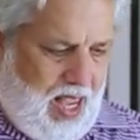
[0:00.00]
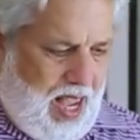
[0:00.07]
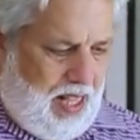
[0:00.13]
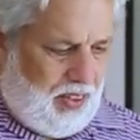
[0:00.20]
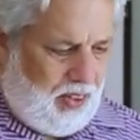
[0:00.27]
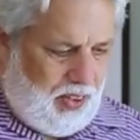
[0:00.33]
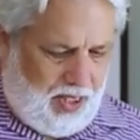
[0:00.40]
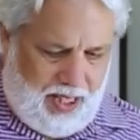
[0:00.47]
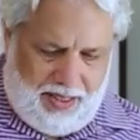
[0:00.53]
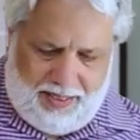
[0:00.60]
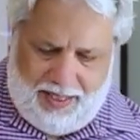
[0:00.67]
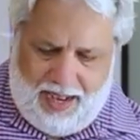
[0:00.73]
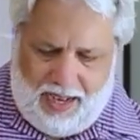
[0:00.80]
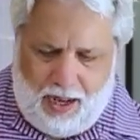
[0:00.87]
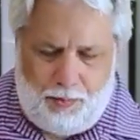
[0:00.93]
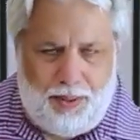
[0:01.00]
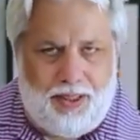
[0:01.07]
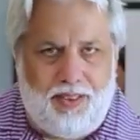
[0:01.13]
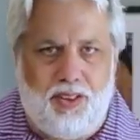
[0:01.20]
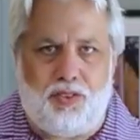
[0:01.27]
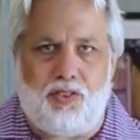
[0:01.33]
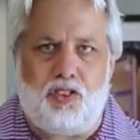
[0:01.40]
And look at that. I mean,
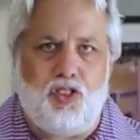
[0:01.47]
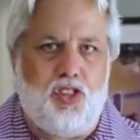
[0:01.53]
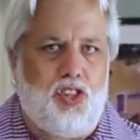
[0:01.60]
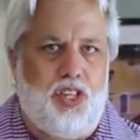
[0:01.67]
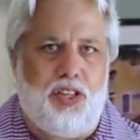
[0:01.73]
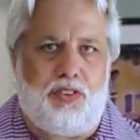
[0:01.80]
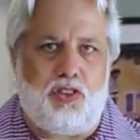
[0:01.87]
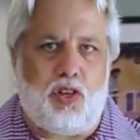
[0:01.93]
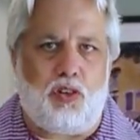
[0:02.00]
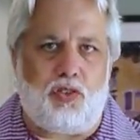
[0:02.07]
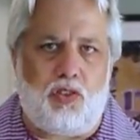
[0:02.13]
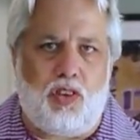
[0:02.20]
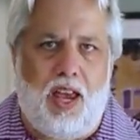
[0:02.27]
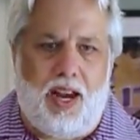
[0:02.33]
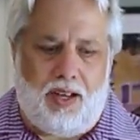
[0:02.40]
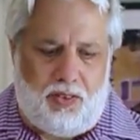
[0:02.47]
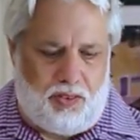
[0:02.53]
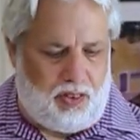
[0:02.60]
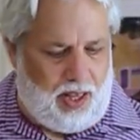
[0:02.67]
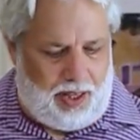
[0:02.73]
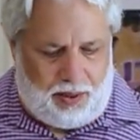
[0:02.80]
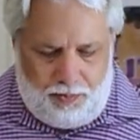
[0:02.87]
this just
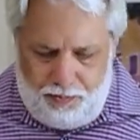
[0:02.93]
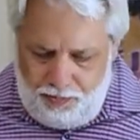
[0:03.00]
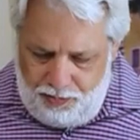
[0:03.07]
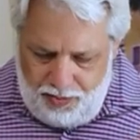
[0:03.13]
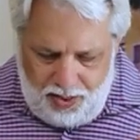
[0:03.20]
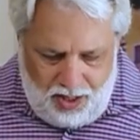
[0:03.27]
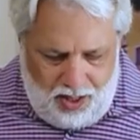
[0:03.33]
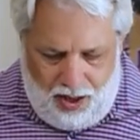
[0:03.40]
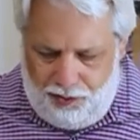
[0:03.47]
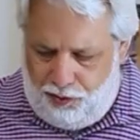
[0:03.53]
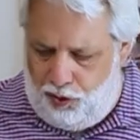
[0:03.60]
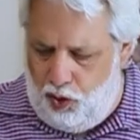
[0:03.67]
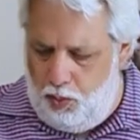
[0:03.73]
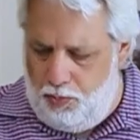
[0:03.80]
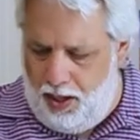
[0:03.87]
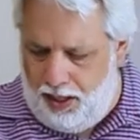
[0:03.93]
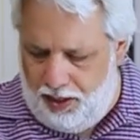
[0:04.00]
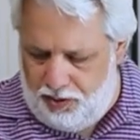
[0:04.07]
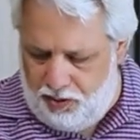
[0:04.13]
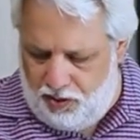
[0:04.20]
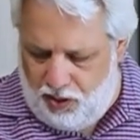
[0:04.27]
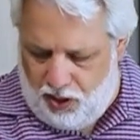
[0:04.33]
takes like a few
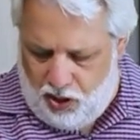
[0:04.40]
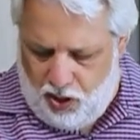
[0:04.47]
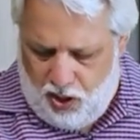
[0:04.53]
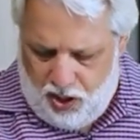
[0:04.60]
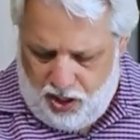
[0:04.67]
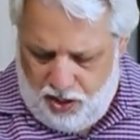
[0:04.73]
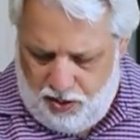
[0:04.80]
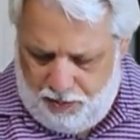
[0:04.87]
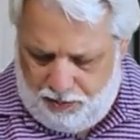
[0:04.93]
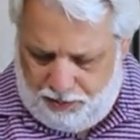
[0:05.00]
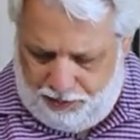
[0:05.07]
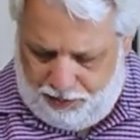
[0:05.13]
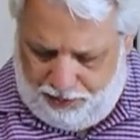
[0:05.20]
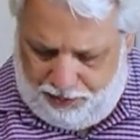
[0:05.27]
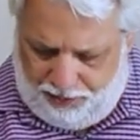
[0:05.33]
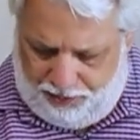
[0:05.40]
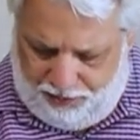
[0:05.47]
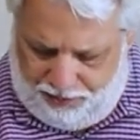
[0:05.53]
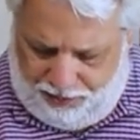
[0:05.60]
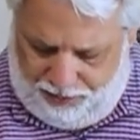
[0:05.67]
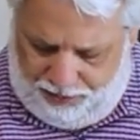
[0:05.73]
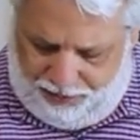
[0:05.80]
minutes to cook.
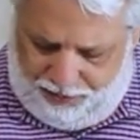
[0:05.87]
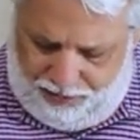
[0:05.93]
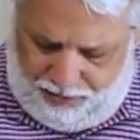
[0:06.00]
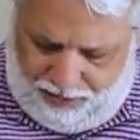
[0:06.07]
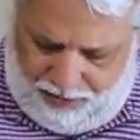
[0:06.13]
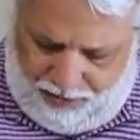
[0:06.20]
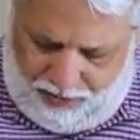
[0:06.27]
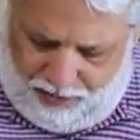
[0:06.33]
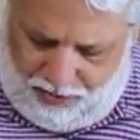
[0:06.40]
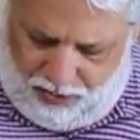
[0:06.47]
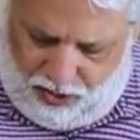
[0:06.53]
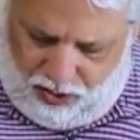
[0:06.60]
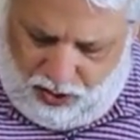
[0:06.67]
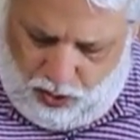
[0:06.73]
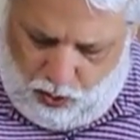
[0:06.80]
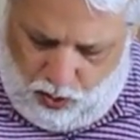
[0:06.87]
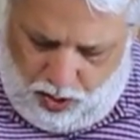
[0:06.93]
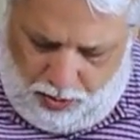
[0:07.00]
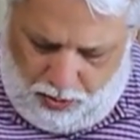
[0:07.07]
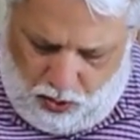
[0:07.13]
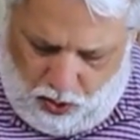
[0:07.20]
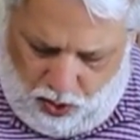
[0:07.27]
Let's do
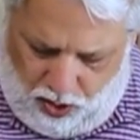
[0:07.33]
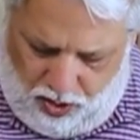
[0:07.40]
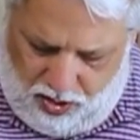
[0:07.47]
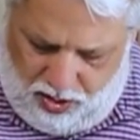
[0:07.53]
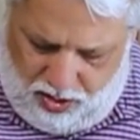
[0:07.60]
one more.